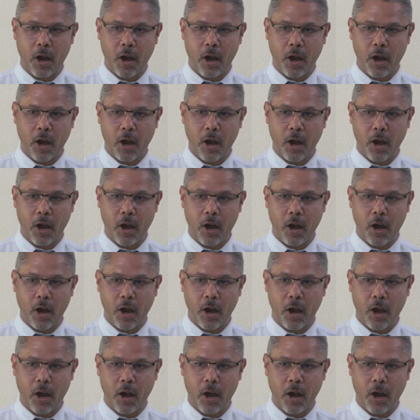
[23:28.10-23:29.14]

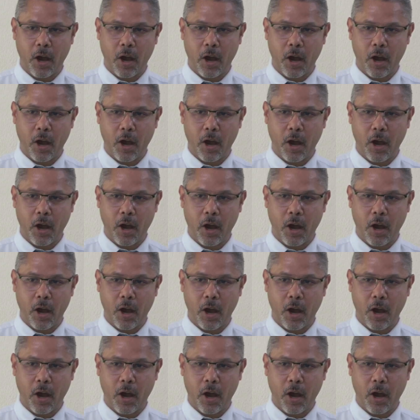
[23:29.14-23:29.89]
No one is speaking in this clip.